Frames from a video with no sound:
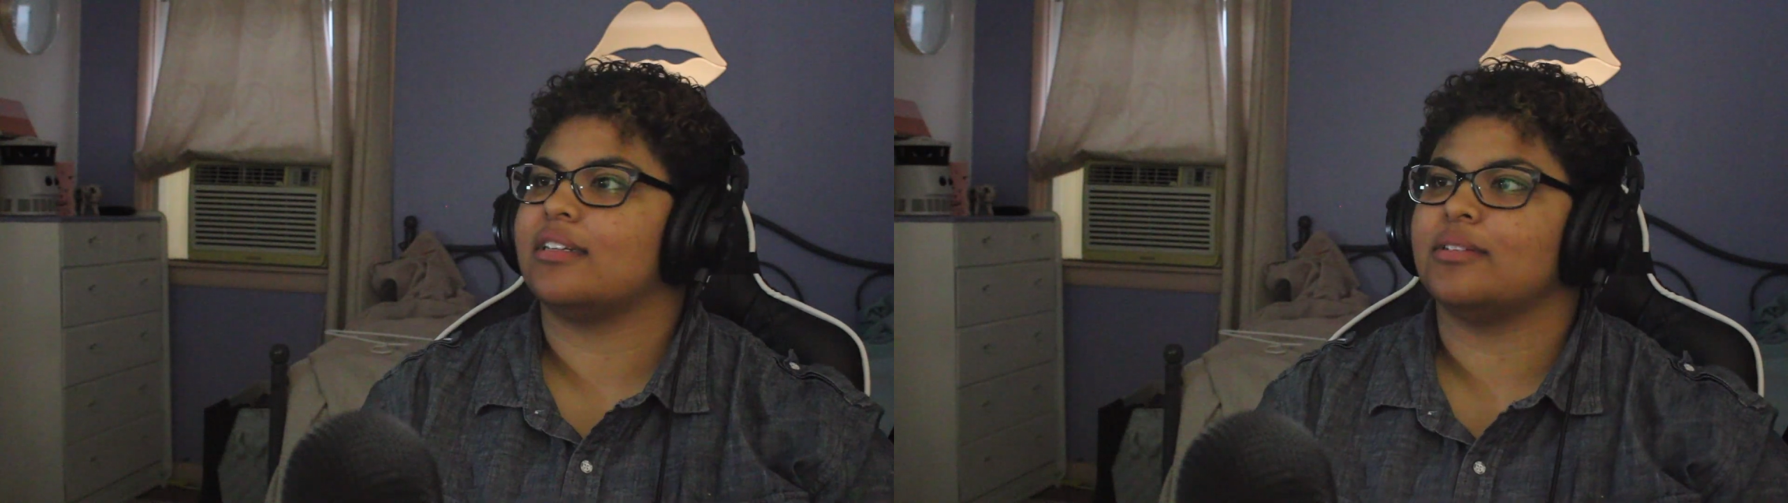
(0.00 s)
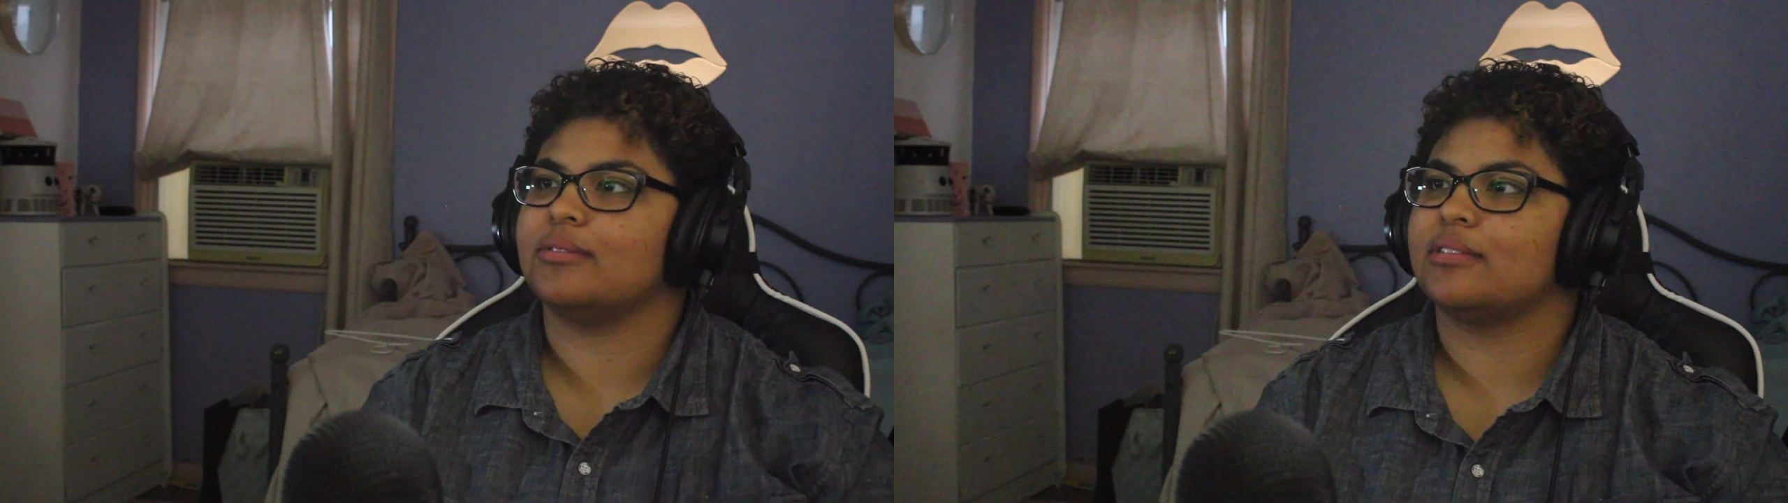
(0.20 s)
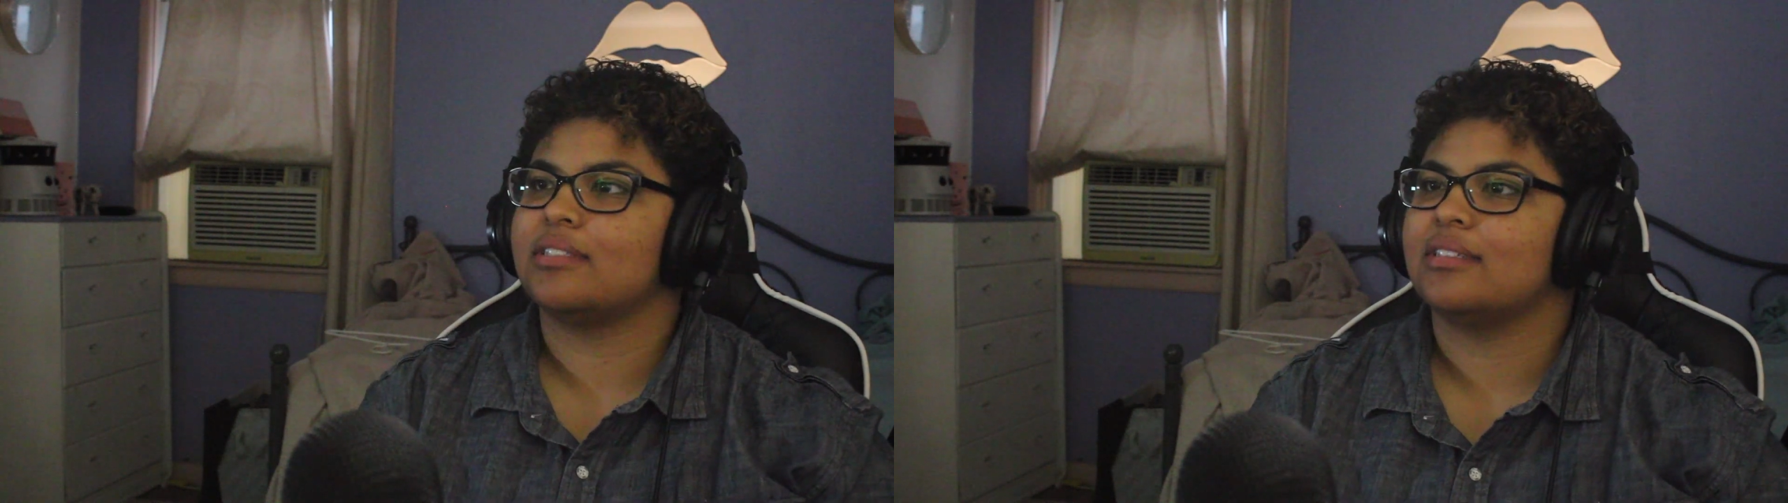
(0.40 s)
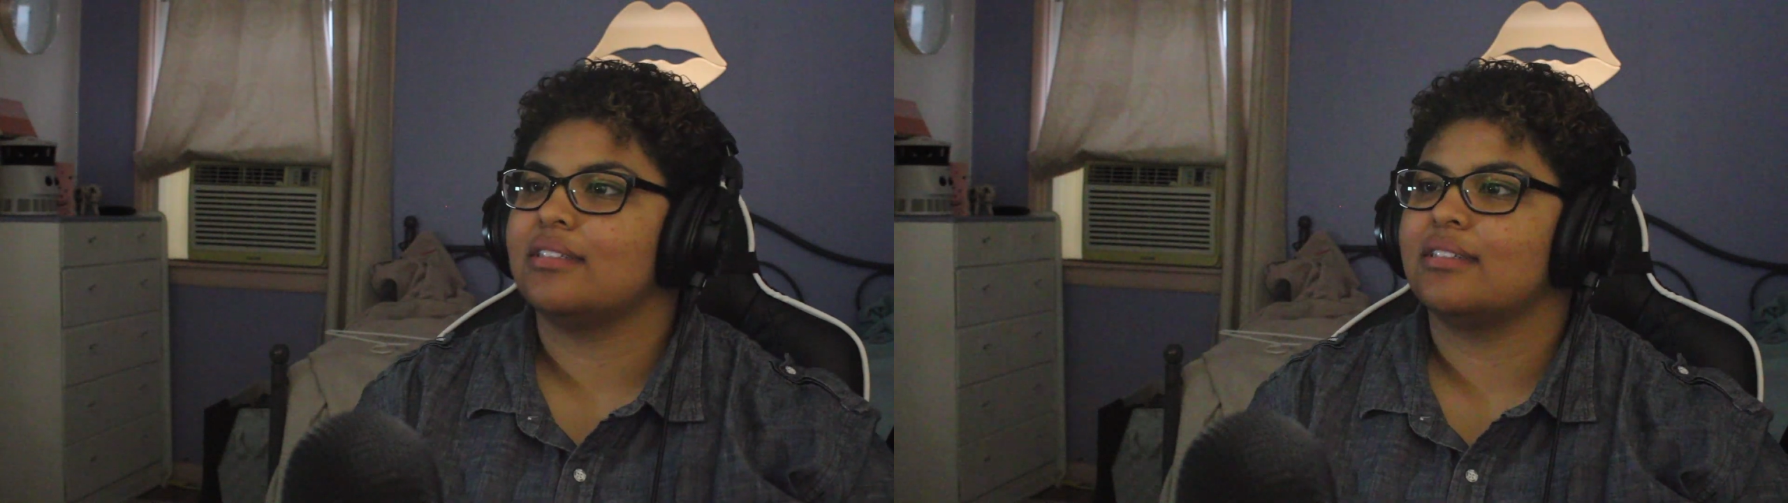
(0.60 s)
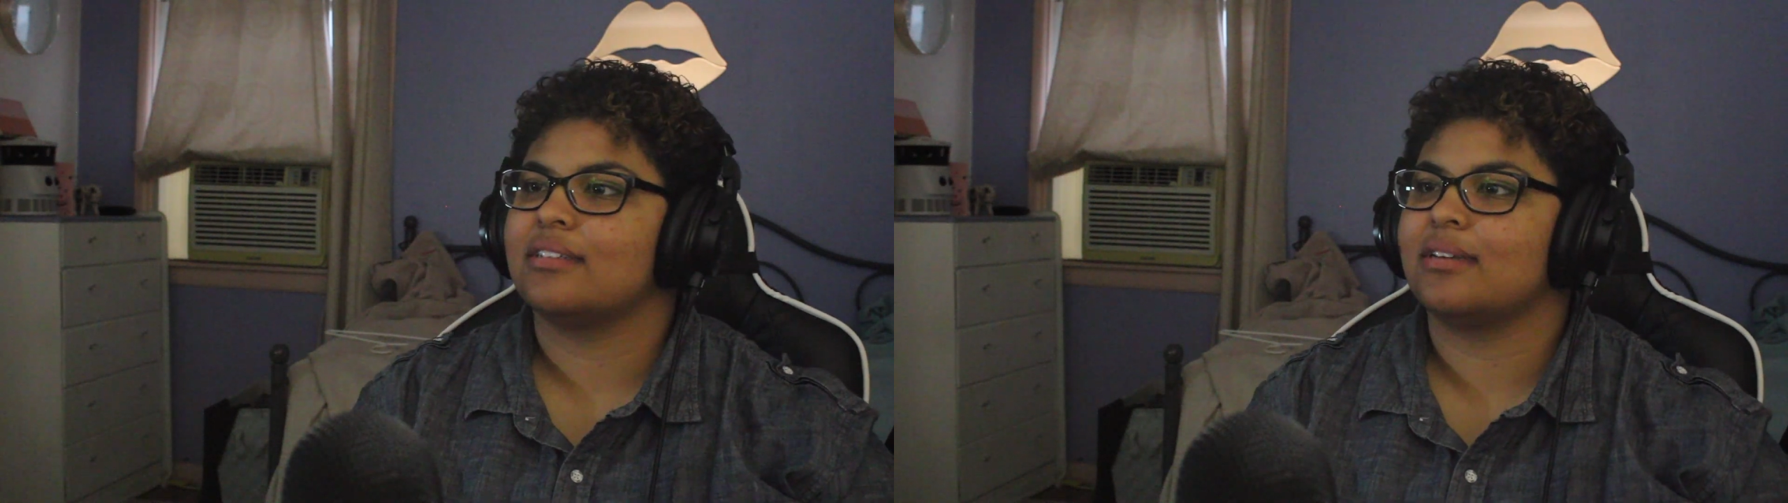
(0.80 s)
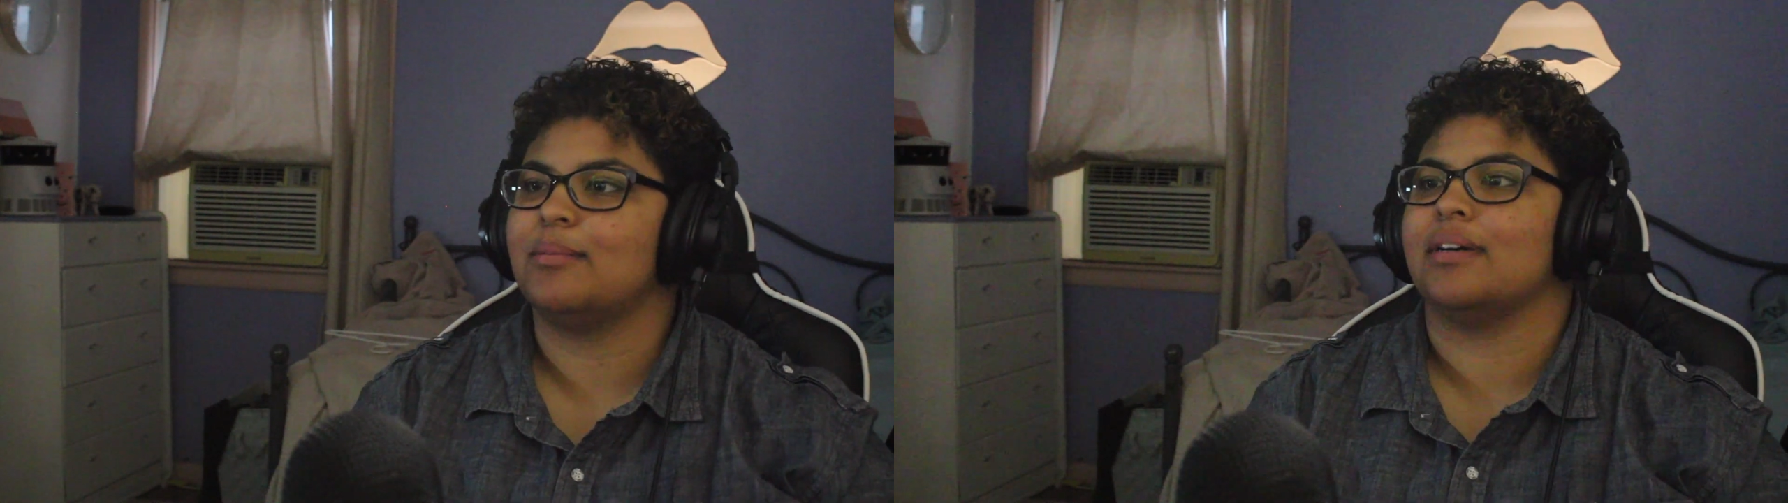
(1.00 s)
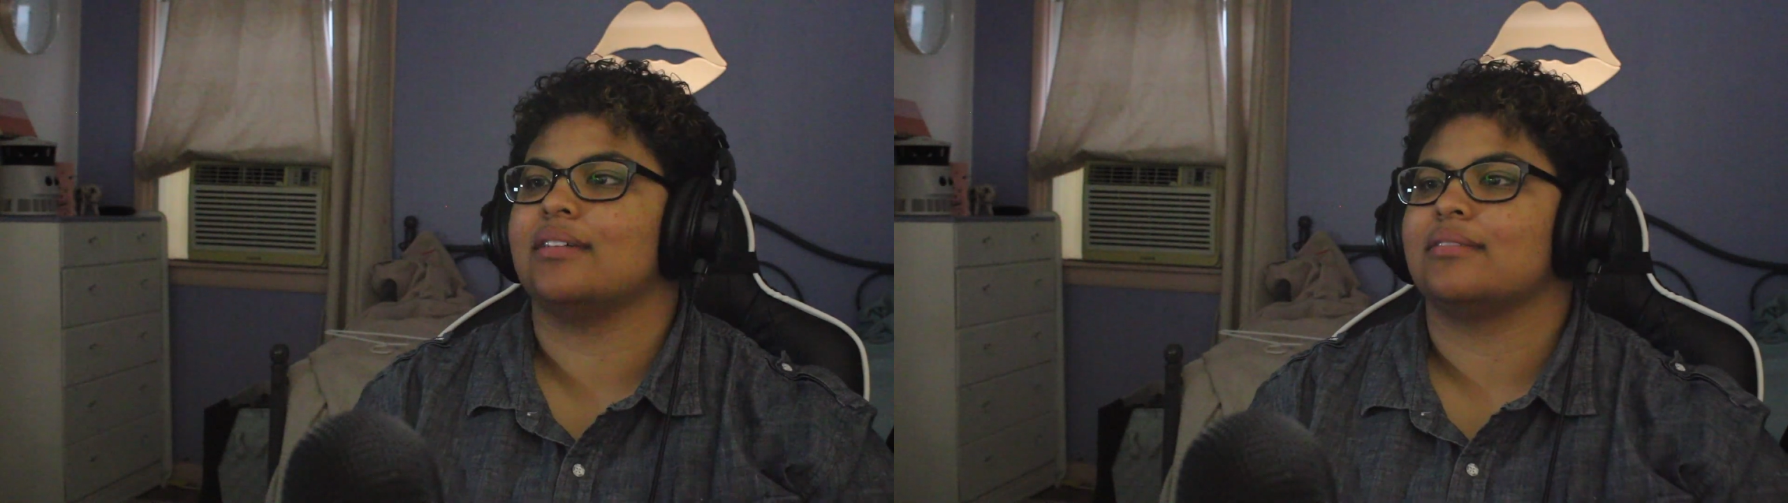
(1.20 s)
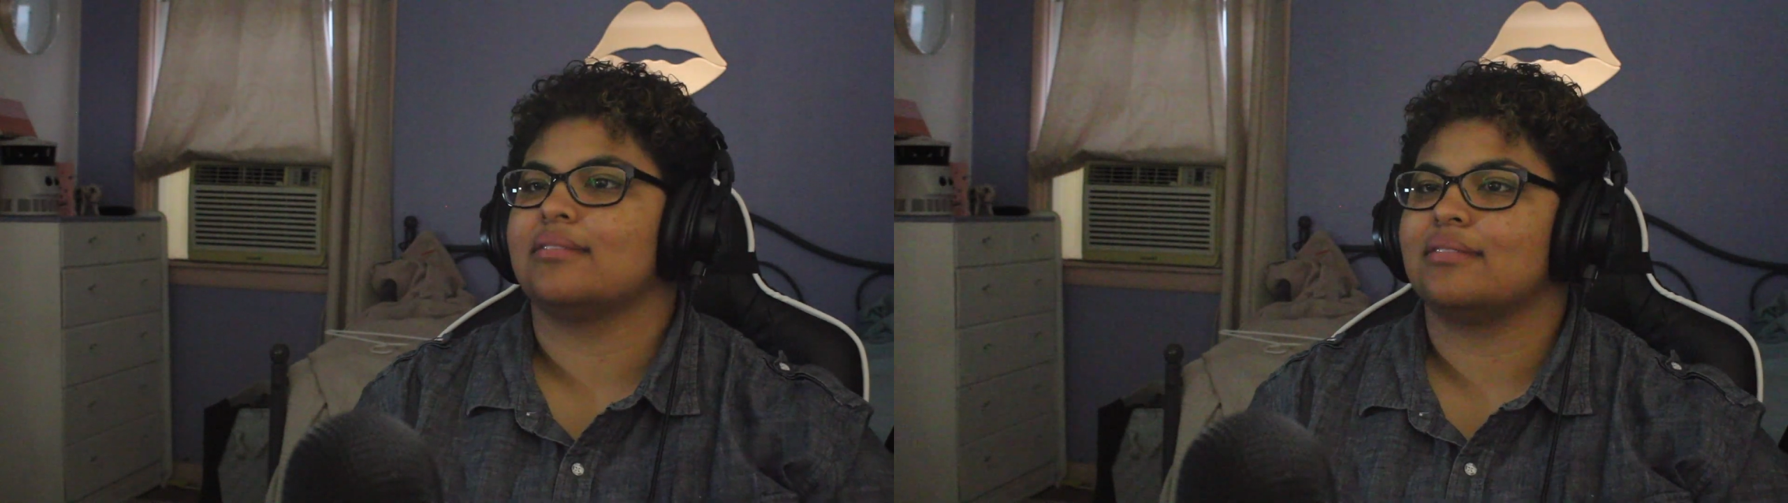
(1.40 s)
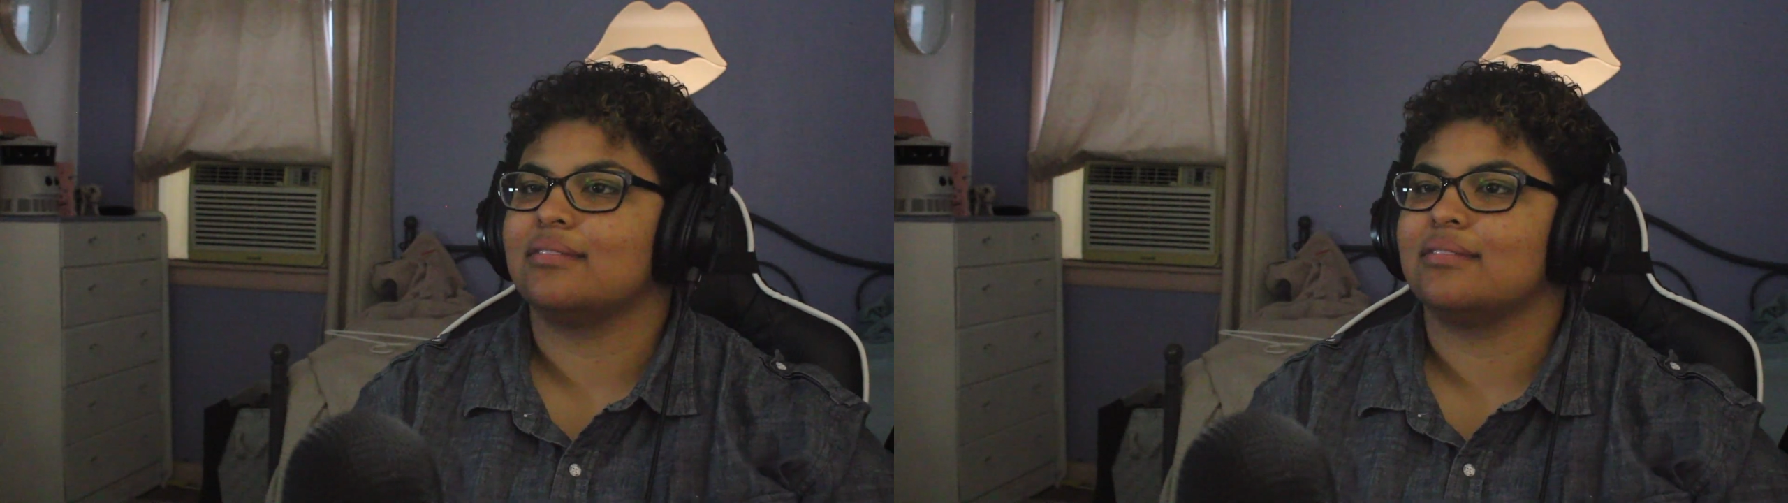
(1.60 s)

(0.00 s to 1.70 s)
knows. Come on.